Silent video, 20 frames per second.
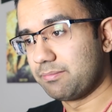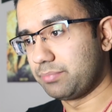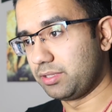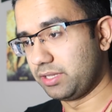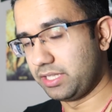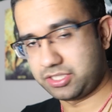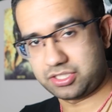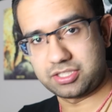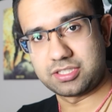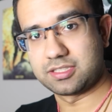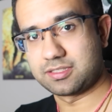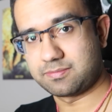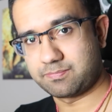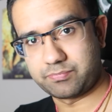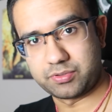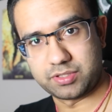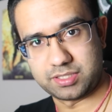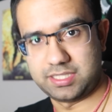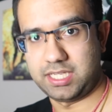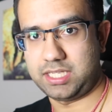but let's just,
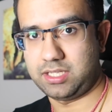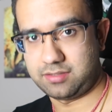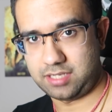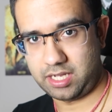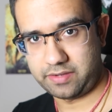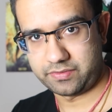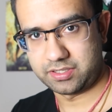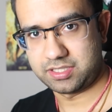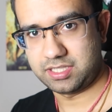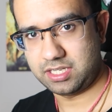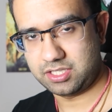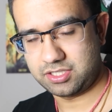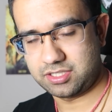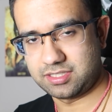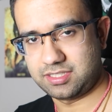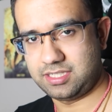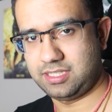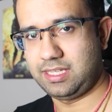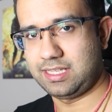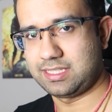for the sake of
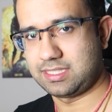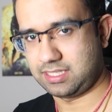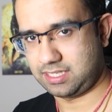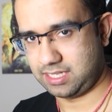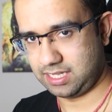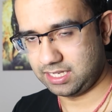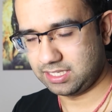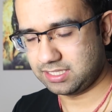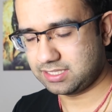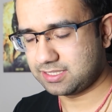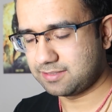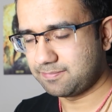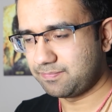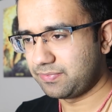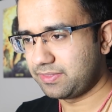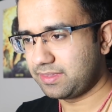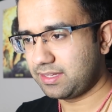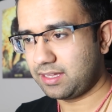conversation, say that's the case.